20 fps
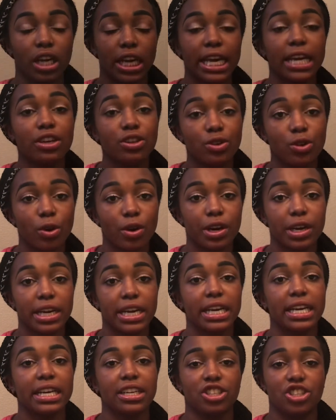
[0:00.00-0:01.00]
Ignore
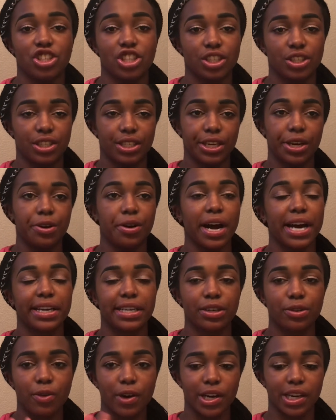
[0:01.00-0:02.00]
it. It's just so I
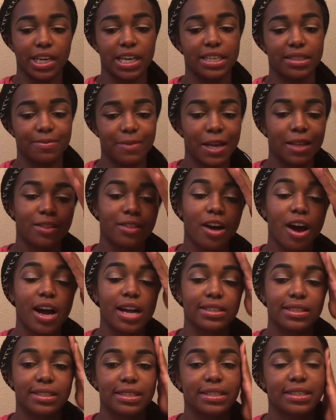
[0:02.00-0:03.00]
can organize my
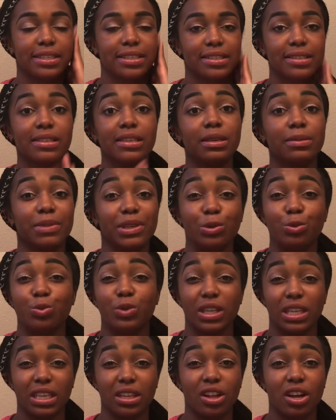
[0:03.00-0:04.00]
thoughts. This is going to be a
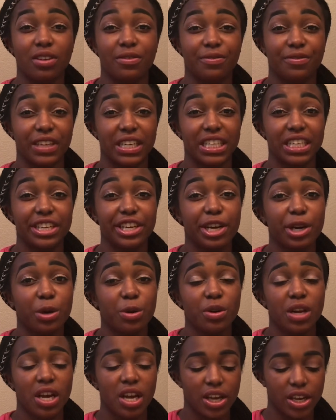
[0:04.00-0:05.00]
really long
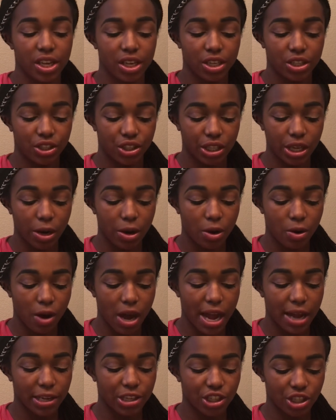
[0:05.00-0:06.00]
video, so
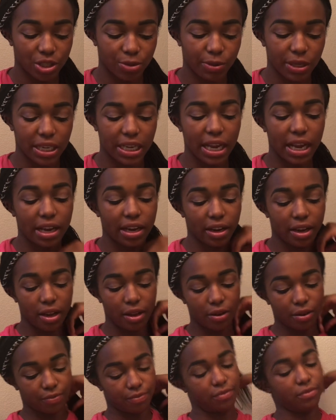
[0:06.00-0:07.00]
I just want to get it
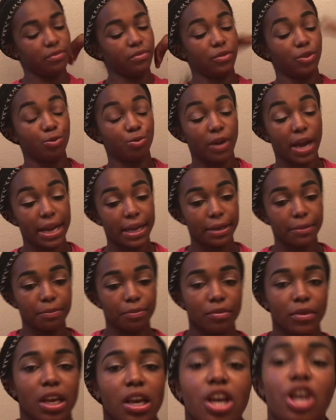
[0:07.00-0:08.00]
right.
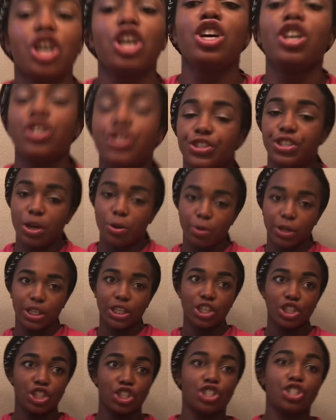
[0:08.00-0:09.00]
So we're
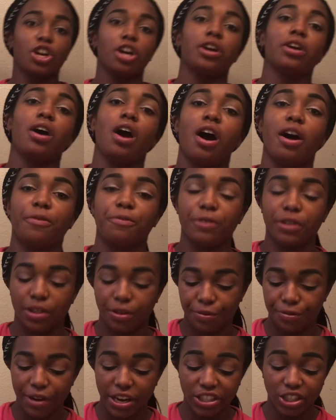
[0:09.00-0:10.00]
going to start off with
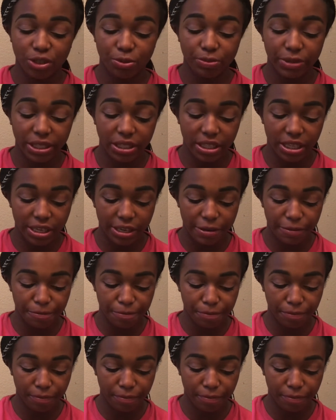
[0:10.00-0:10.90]
freshman year.